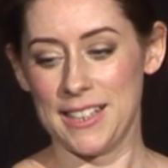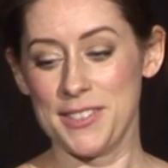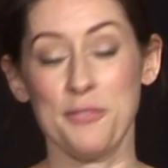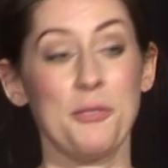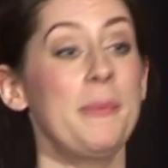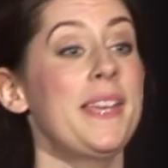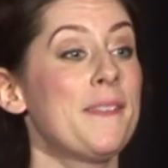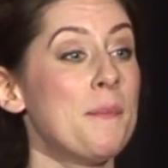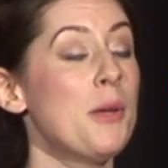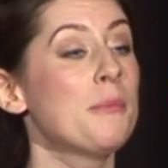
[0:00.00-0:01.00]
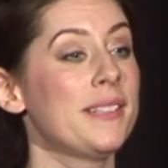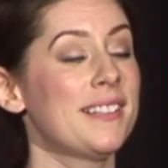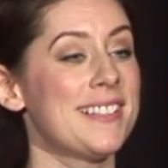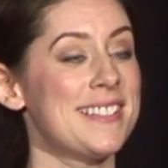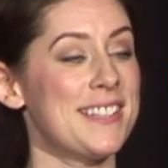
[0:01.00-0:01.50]
So for me, the moment
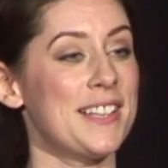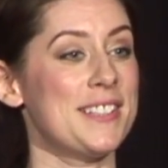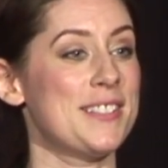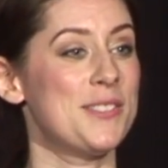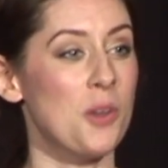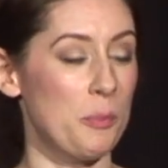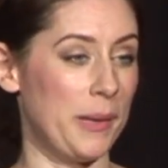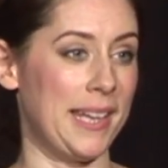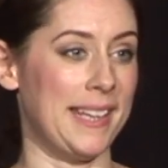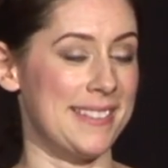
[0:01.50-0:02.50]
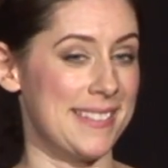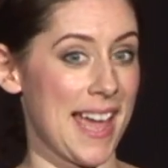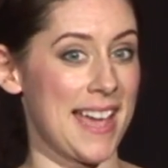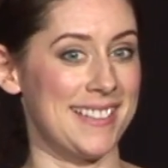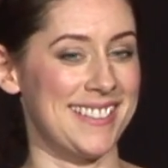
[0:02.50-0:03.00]
I decided to stop being
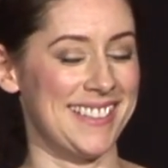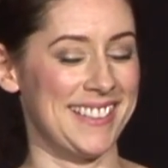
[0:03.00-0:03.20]
scared,